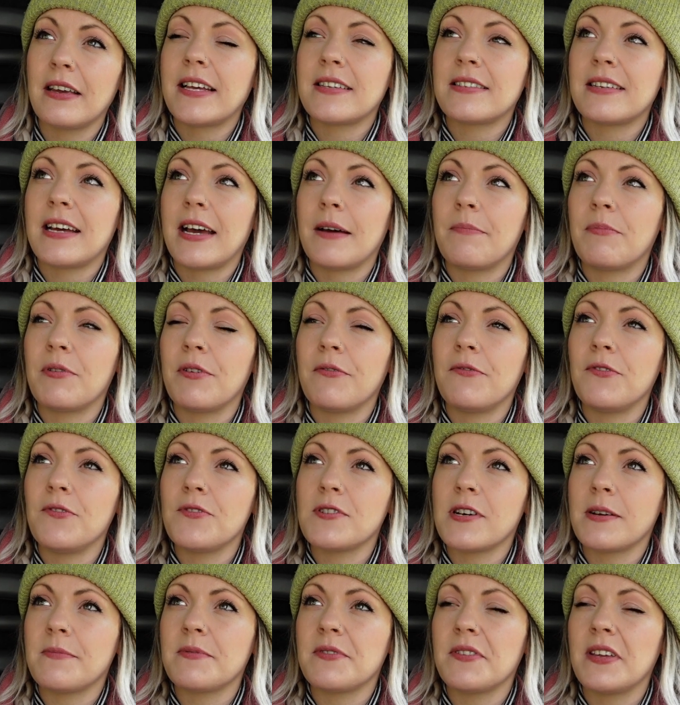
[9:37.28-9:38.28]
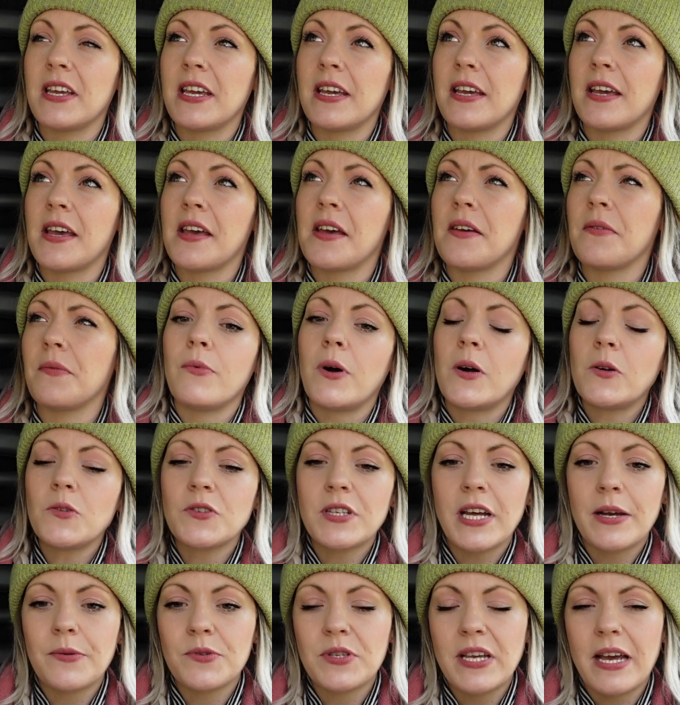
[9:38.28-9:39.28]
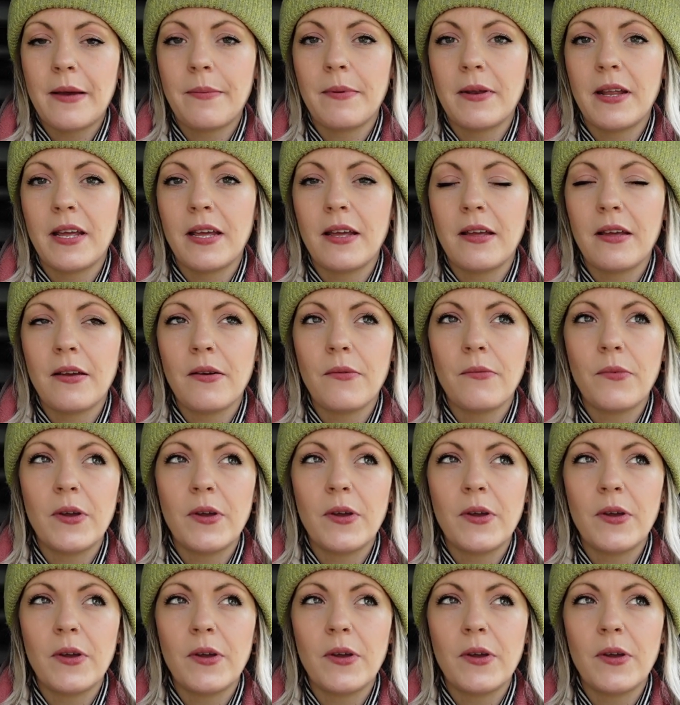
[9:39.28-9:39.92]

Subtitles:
It has to happen a few times a year. Whilst that was happening,